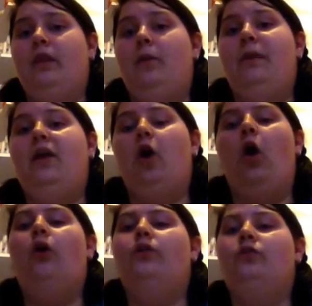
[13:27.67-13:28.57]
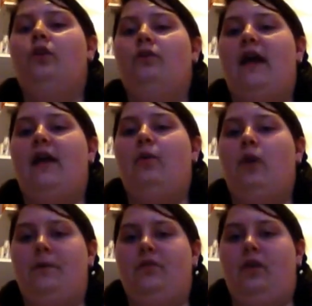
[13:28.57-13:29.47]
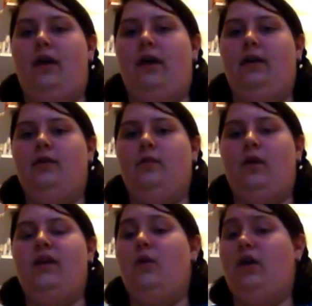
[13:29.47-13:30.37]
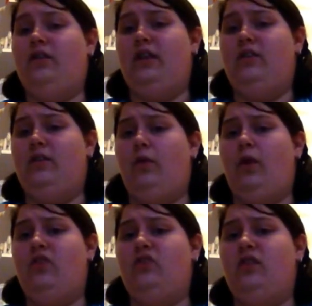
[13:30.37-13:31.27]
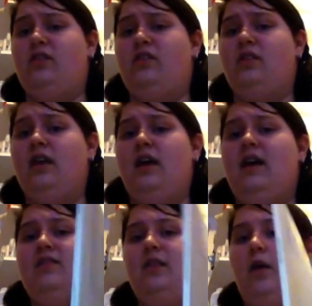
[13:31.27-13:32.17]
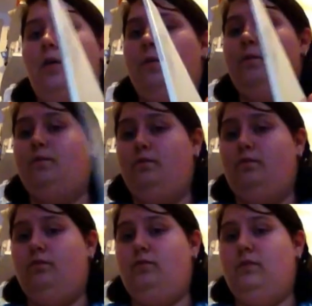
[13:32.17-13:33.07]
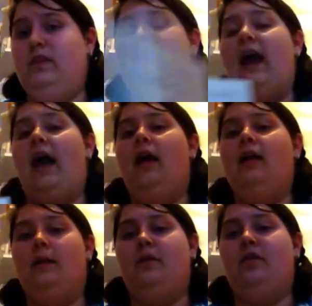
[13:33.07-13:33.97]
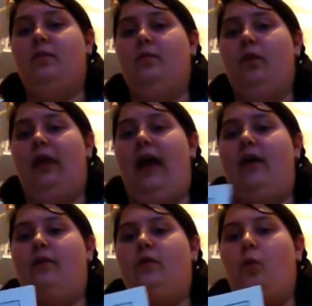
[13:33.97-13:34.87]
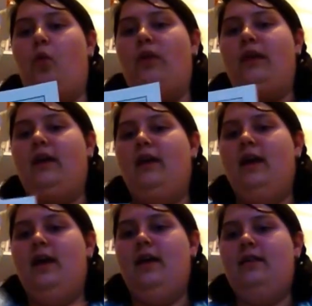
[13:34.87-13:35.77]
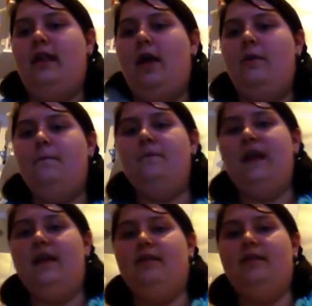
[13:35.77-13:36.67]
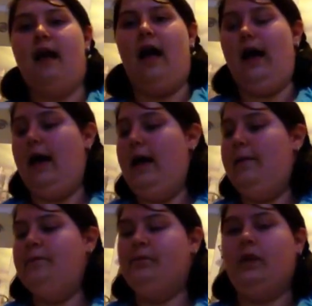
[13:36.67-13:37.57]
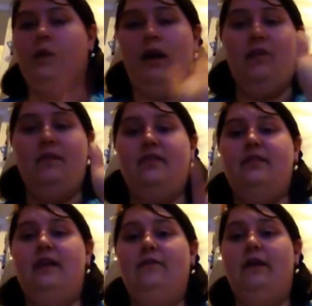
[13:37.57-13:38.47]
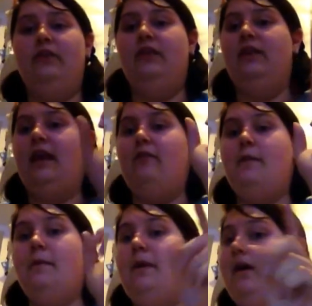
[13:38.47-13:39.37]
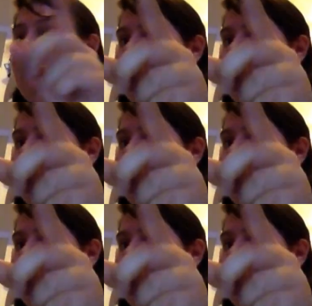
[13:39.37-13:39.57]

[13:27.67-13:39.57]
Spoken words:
because of a website where you ask each other questions. So yeah, let me just put that out as a warning. So yes, I've been Steph Felton, and remember,